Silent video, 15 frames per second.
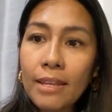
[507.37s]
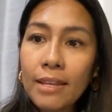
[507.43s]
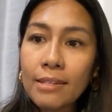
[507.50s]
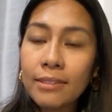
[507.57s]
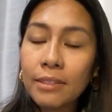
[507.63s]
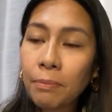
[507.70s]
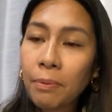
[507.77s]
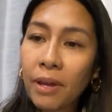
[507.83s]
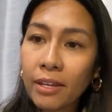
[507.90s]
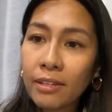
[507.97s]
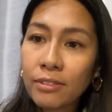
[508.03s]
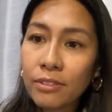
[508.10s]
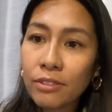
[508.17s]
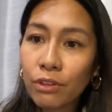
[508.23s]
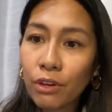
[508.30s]

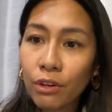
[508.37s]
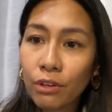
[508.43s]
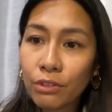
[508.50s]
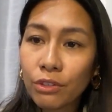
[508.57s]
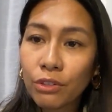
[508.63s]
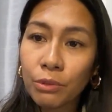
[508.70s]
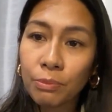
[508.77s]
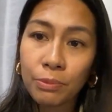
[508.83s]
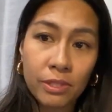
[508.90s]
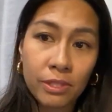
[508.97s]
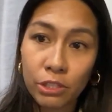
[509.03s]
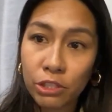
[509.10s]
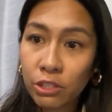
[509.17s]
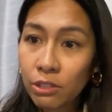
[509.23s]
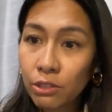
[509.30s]
depends on your
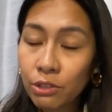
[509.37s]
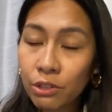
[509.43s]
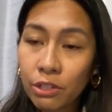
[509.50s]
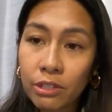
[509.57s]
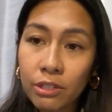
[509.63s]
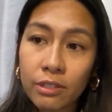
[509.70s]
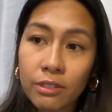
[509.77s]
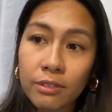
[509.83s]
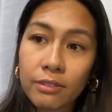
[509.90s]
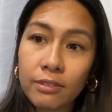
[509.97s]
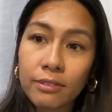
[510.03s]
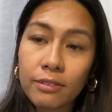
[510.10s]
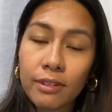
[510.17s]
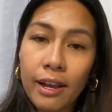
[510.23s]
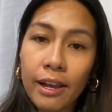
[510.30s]
position or
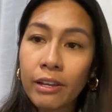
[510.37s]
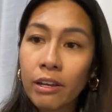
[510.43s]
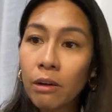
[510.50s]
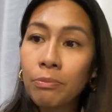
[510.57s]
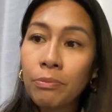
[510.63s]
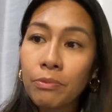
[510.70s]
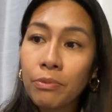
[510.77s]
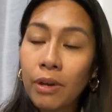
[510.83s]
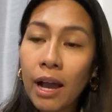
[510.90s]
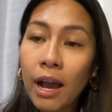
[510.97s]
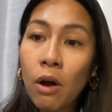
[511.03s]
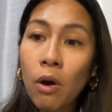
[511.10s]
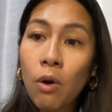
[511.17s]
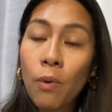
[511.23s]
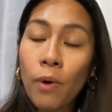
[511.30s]

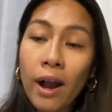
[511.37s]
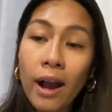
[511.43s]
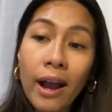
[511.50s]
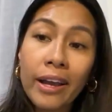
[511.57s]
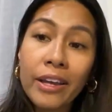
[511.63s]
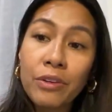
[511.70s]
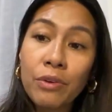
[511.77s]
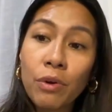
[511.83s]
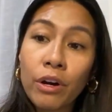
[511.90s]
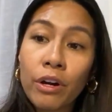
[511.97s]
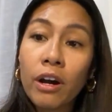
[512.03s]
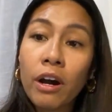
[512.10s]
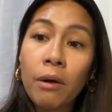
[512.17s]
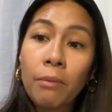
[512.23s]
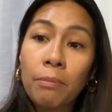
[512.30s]
how high you are
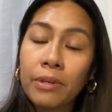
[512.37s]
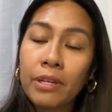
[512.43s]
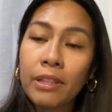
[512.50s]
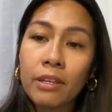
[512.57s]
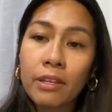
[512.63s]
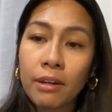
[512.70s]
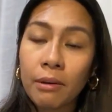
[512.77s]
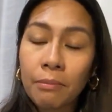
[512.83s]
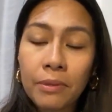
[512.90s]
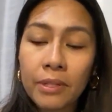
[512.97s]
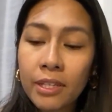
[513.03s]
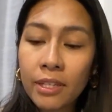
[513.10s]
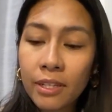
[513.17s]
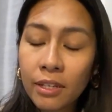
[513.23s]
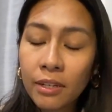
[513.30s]
up in the
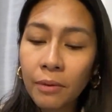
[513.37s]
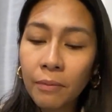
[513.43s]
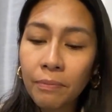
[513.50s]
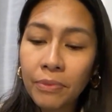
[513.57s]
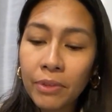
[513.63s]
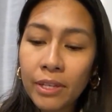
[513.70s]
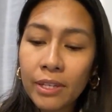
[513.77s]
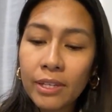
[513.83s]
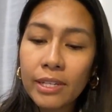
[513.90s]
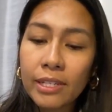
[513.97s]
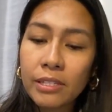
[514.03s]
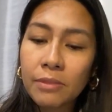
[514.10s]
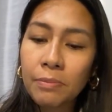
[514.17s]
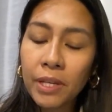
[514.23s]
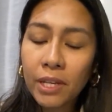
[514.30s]
company, is
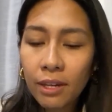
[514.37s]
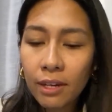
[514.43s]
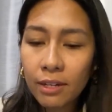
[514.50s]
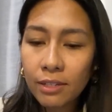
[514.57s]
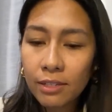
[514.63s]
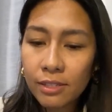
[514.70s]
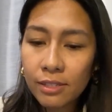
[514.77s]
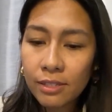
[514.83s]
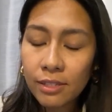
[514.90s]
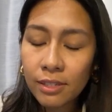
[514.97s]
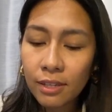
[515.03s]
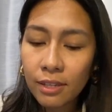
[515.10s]
because